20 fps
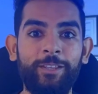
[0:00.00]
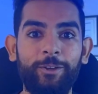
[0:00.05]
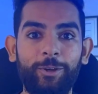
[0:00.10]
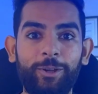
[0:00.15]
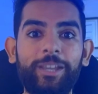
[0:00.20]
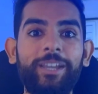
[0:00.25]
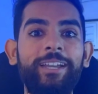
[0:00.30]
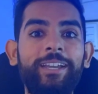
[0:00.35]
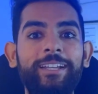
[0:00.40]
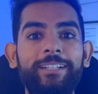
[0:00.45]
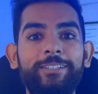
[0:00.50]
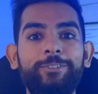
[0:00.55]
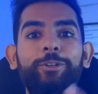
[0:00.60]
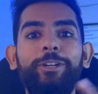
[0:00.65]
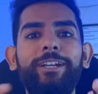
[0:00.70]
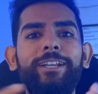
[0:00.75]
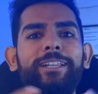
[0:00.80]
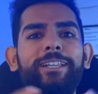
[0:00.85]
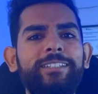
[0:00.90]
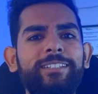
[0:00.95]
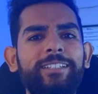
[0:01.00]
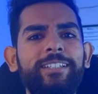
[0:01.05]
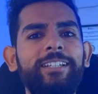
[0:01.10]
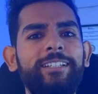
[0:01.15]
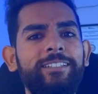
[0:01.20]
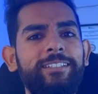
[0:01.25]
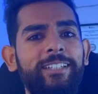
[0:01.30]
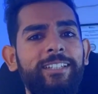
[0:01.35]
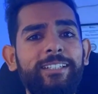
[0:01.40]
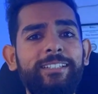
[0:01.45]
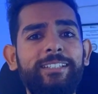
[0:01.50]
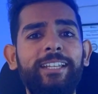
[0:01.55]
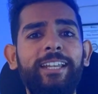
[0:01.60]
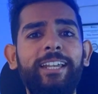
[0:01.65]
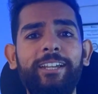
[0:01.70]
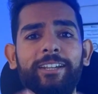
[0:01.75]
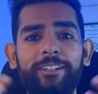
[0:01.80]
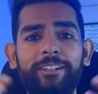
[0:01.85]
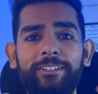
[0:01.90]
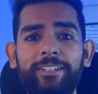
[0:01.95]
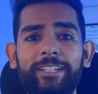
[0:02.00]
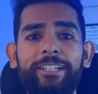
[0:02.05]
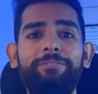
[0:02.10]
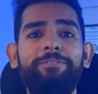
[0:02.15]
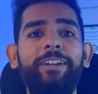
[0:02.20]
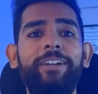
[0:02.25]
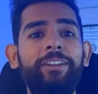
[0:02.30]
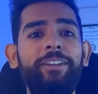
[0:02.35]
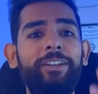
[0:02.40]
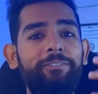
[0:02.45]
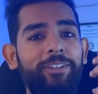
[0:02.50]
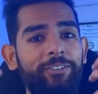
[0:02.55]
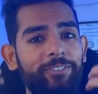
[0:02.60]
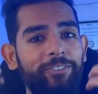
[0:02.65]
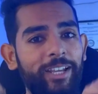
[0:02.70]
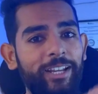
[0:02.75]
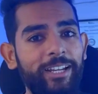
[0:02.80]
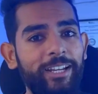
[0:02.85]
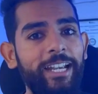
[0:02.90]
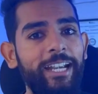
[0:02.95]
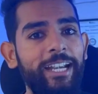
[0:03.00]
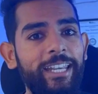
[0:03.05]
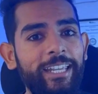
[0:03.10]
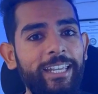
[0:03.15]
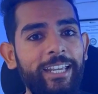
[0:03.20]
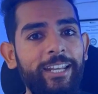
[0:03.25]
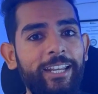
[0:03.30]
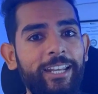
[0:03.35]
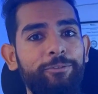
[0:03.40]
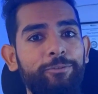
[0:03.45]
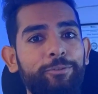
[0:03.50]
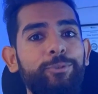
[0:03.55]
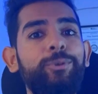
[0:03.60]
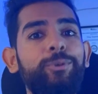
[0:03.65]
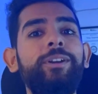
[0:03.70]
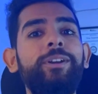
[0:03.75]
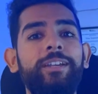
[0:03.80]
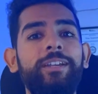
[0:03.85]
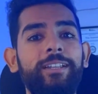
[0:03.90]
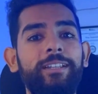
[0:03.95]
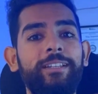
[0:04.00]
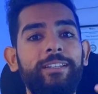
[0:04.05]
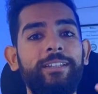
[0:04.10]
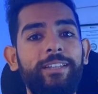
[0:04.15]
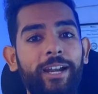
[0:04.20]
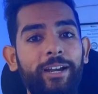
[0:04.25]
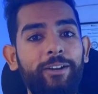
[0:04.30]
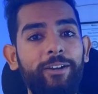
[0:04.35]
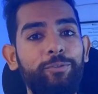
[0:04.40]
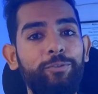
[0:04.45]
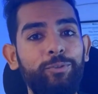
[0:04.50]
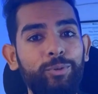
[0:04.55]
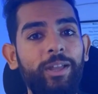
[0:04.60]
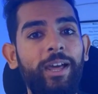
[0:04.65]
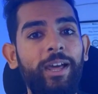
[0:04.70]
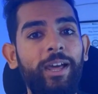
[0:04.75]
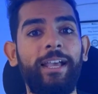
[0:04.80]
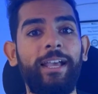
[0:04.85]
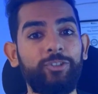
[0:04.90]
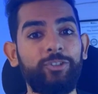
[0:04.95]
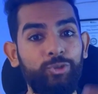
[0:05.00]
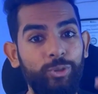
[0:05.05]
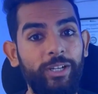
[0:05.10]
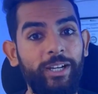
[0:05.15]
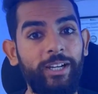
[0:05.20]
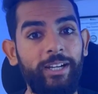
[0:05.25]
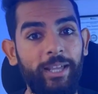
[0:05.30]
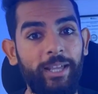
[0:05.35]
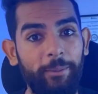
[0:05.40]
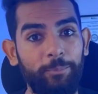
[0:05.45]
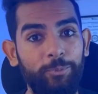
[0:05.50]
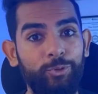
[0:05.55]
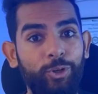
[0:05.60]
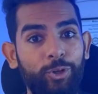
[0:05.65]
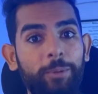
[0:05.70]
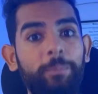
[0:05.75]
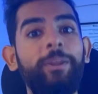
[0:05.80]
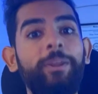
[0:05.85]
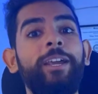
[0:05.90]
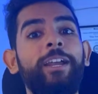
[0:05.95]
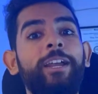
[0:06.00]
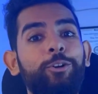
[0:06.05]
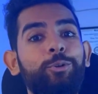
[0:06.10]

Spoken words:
Okay, so it is just like whenever we are eating any food, that food has to get absorbed.